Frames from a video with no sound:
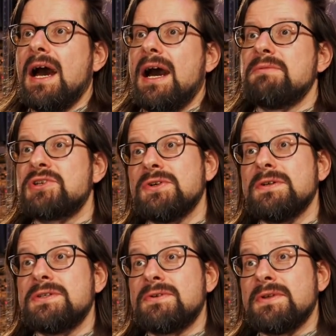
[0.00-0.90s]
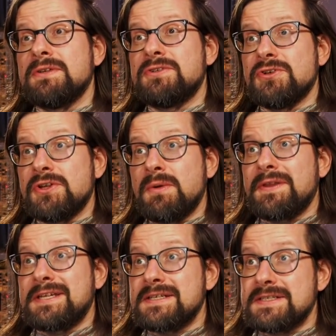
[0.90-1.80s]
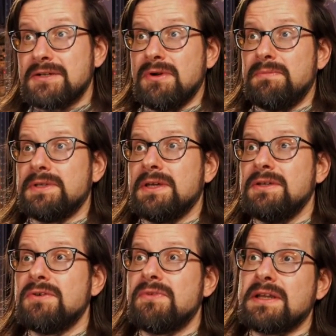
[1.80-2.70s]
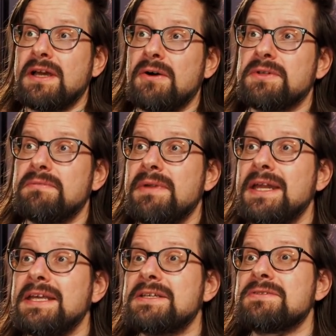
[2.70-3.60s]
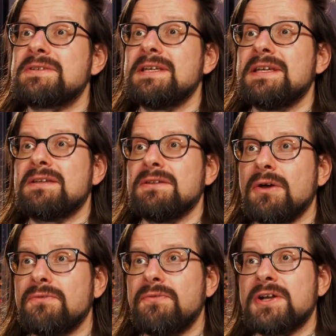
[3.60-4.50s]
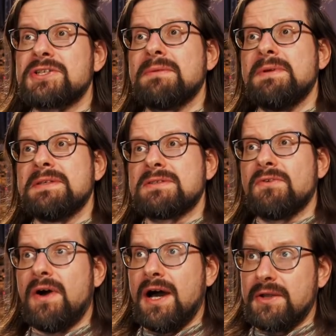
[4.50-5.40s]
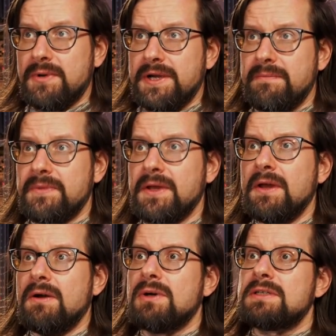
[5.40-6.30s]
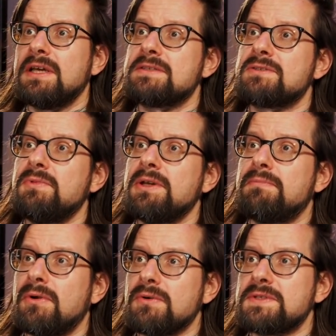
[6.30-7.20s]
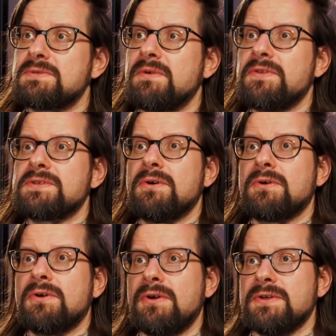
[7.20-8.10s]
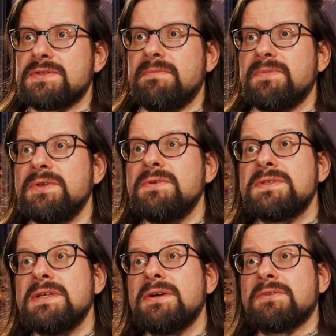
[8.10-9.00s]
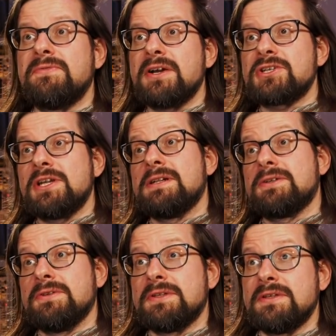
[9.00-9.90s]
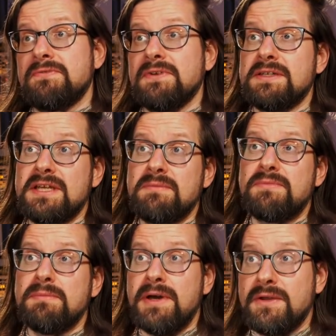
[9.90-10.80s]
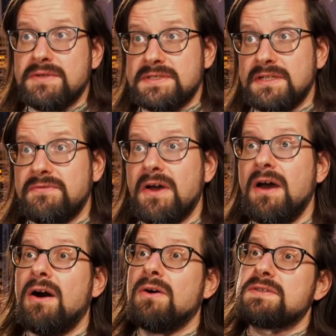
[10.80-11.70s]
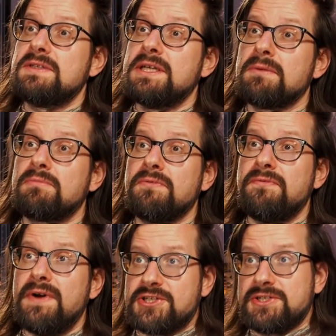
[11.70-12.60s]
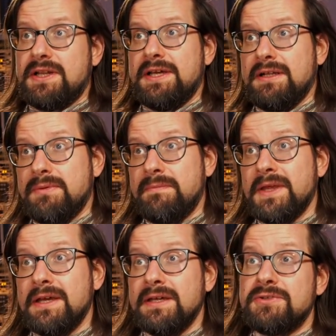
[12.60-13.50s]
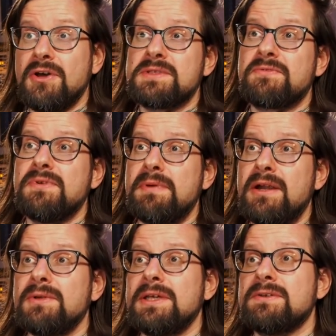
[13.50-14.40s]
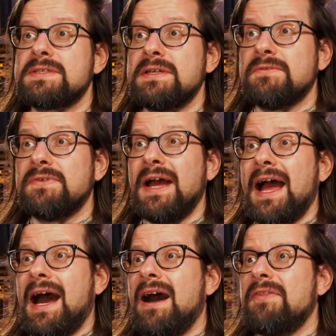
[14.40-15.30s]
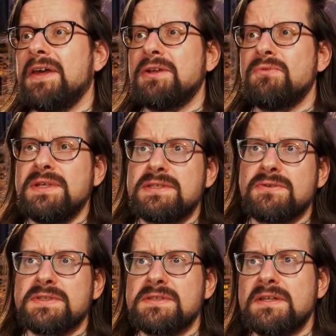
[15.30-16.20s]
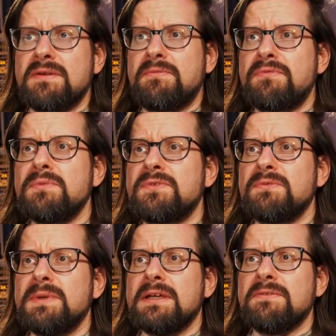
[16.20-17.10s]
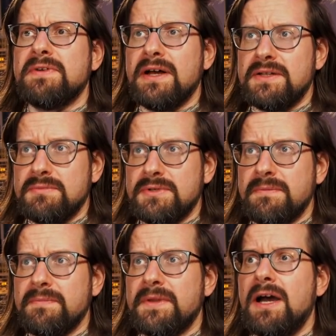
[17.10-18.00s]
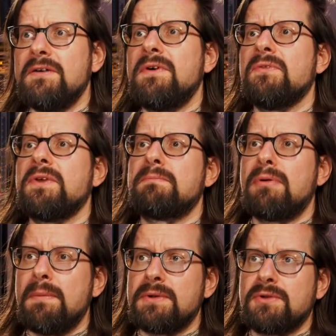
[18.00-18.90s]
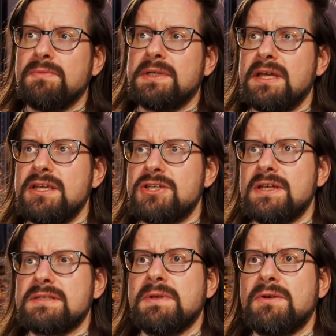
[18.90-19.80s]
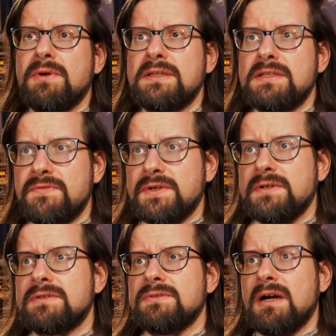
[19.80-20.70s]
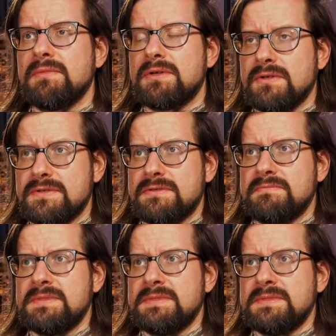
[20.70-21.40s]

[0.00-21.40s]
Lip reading: I'm sure during your journey with test equipment, you have encountered many interesting yet non-functioning pieces of hardware. What tends to be your process when this occurs? Do you seek out a functioning alternative, attempt repair yourself, or seek out professional help? In terms of repairing gear yourself, are there any resources that have proved to be invaluable? I have found that proper documentation has been quite difficult to come across.